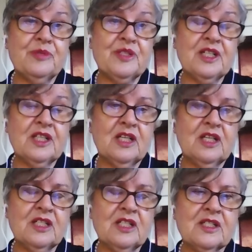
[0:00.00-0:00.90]

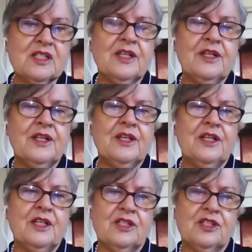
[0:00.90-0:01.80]
particulates.
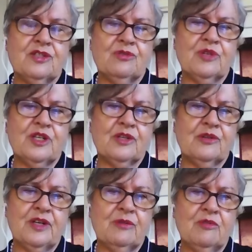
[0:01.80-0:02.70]
Destroy and
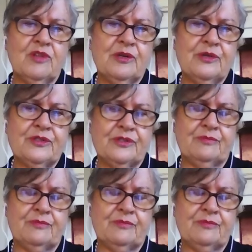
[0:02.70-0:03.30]
uncreate all those.